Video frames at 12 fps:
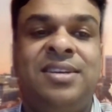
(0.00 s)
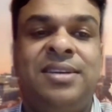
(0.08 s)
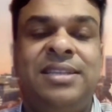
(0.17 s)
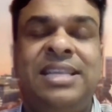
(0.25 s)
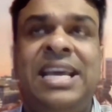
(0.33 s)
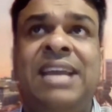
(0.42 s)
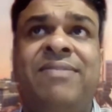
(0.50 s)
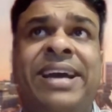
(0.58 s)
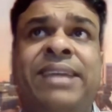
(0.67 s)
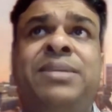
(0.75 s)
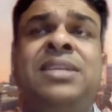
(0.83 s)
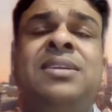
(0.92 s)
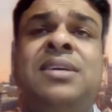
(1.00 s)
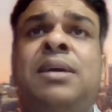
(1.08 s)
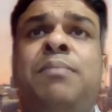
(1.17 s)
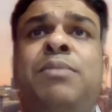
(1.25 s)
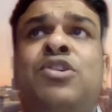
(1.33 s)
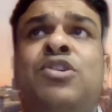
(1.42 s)
environment?
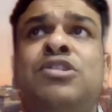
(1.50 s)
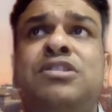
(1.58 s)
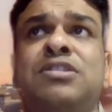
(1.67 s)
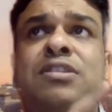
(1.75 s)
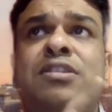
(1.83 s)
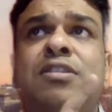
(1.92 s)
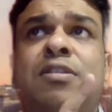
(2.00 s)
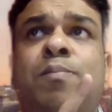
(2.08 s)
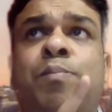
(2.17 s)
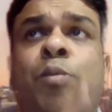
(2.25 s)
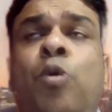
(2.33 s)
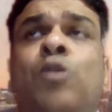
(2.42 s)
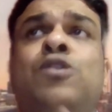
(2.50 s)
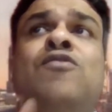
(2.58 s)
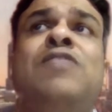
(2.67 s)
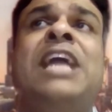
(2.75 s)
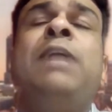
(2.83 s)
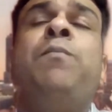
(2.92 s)
Because both of
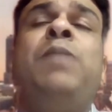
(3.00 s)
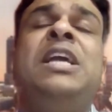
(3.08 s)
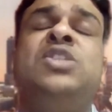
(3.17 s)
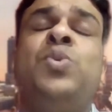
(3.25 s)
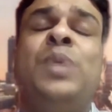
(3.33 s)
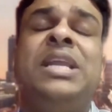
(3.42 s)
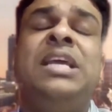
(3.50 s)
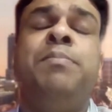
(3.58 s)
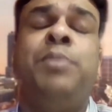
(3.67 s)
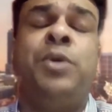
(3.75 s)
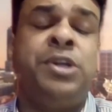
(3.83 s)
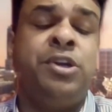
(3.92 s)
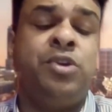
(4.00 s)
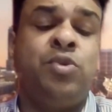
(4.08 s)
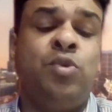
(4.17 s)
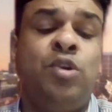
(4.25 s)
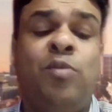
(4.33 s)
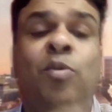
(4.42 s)
that plays a very important
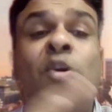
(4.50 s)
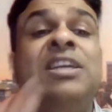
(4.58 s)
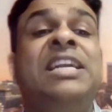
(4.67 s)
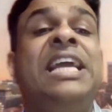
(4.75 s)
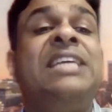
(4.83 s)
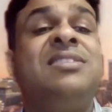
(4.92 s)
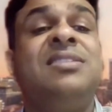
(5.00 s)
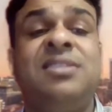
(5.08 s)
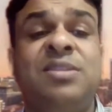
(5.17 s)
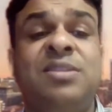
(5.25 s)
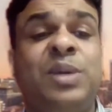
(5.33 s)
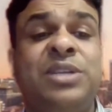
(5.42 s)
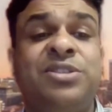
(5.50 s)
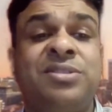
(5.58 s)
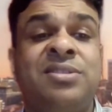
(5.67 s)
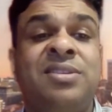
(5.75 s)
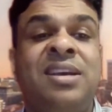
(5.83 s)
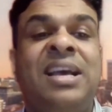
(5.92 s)
role of what next in the intervention.
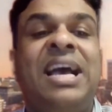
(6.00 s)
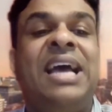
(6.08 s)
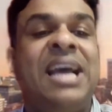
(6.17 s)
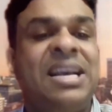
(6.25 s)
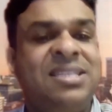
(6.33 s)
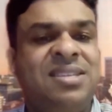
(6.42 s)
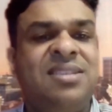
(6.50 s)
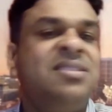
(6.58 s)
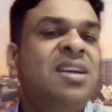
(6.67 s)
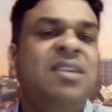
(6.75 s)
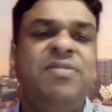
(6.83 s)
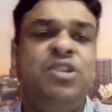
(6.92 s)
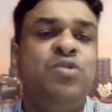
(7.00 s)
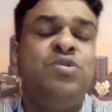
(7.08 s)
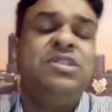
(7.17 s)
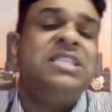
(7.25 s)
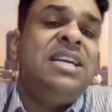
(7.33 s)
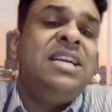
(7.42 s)
And as a result, we
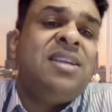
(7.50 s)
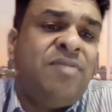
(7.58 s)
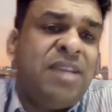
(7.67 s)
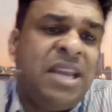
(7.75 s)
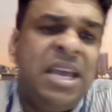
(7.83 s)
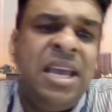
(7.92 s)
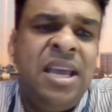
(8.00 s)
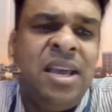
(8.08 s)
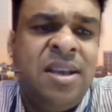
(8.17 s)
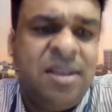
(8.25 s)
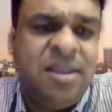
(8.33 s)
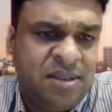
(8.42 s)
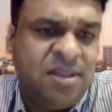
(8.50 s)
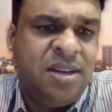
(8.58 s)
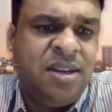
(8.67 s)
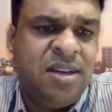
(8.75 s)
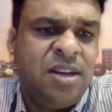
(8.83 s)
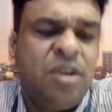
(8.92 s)
use data very
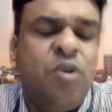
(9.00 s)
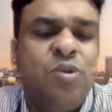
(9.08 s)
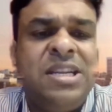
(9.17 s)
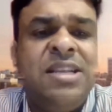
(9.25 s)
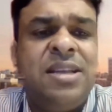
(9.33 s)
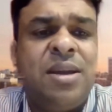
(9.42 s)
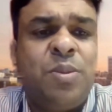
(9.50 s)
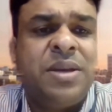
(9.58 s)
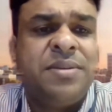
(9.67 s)
closely that way.